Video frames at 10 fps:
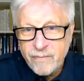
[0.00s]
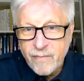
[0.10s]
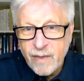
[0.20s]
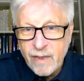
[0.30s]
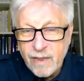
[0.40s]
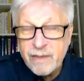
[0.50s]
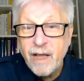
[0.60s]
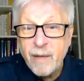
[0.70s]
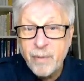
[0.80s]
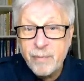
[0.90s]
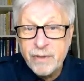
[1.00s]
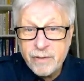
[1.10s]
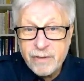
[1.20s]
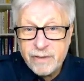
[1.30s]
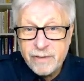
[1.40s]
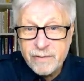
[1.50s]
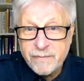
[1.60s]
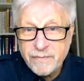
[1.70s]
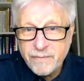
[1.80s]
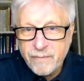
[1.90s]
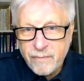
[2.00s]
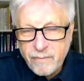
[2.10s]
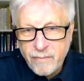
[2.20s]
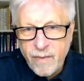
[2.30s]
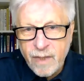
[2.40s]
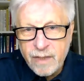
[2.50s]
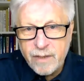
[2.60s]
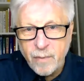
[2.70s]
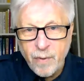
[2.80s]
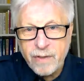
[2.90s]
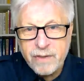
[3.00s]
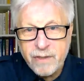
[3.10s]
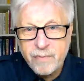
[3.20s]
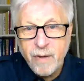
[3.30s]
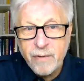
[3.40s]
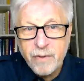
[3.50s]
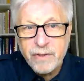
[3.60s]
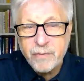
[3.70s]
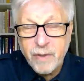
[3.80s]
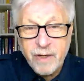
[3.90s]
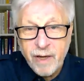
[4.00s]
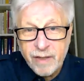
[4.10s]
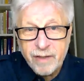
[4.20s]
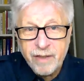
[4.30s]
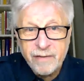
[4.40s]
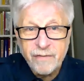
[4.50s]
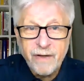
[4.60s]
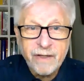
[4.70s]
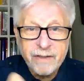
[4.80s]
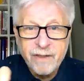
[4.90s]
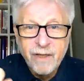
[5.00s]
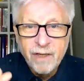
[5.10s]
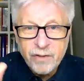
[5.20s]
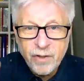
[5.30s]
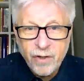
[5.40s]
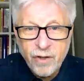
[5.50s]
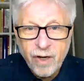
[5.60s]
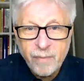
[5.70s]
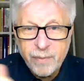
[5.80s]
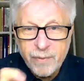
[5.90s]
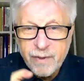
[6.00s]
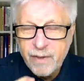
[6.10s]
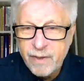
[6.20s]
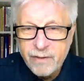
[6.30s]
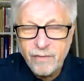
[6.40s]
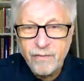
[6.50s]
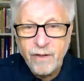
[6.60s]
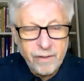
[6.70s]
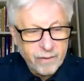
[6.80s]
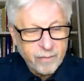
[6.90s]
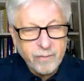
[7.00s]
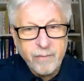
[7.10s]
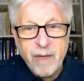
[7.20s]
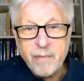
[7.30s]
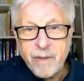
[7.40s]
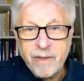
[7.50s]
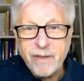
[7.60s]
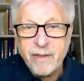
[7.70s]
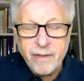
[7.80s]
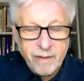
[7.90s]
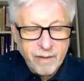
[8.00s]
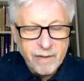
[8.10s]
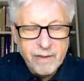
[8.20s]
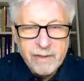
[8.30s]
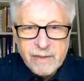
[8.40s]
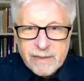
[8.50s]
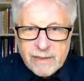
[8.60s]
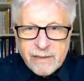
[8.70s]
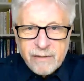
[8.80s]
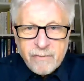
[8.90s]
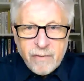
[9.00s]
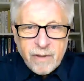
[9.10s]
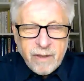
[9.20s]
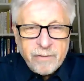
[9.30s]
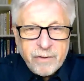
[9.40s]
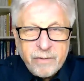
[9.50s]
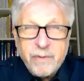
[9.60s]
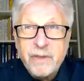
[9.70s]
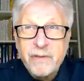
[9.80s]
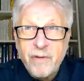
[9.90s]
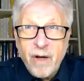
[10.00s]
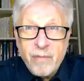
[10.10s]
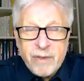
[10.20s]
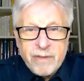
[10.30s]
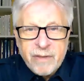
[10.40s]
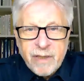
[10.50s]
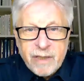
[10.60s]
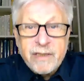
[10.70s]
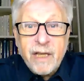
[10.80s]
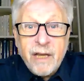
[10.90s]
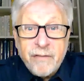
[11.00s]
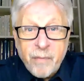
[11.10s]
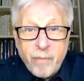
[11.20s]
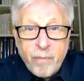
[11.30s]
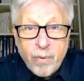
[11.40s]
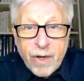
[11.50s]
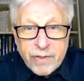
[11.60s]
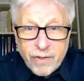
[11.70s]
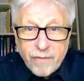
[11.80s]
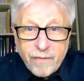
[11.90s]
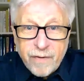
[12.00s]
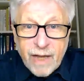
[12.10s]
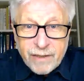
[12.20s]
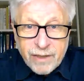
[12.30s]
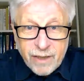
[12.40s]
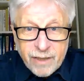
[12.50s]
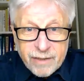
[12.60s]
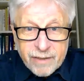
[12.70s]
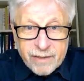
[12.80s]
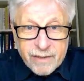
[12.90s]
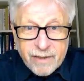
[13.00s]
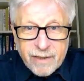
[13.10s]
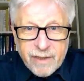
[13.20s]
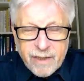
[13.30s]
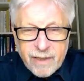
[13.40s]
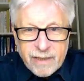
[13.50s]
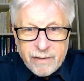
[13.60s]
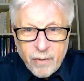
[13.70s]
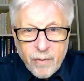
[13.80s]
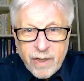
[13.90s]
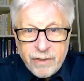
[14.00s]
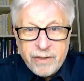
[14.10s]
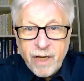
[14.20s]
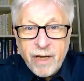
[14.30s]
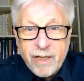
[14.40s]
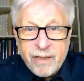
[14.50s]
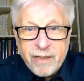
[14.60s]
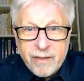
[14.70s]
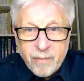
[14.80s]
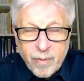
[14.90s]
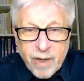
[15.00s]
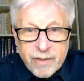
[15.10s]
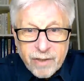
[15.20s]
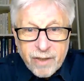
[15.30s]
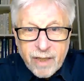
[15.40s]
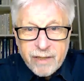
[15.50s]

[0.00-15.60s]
And the apoptosis is the process by which we can, in fact, turn up the volume. Maybe, you uh, know, how should we describe it? It's like have a brighter flashlight. And so when I shine the brighter light,